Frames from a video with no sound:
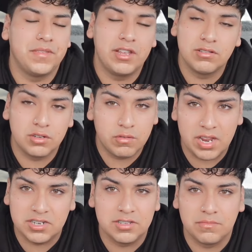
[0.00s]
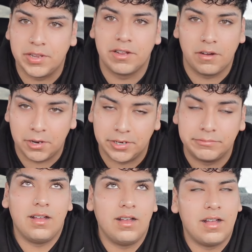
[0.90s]
They also crashed into my car.
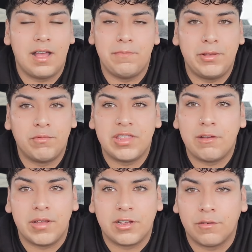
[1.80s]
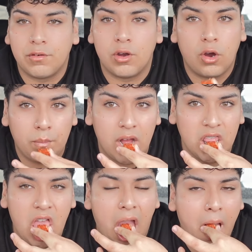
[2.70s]
Uh, I've been without my car for a whole
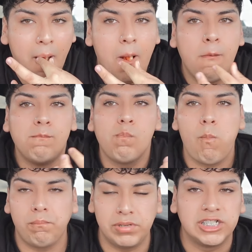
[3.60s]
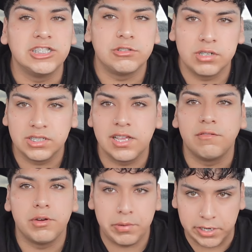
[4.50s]
month because it was
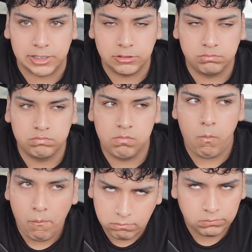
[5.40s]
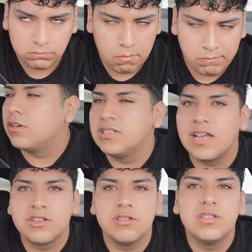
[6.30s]
getting repaired. But it's
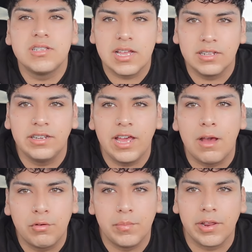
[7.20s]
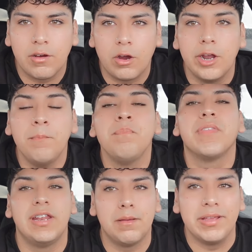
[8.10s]
actually the second day I'm with my car
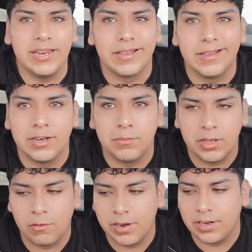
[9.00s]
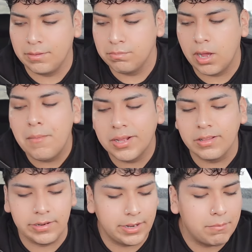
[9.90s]
and I'm eating in it already, but I'm gonna
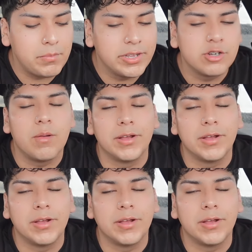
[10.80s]
clean it. I'm gonna make sure I'm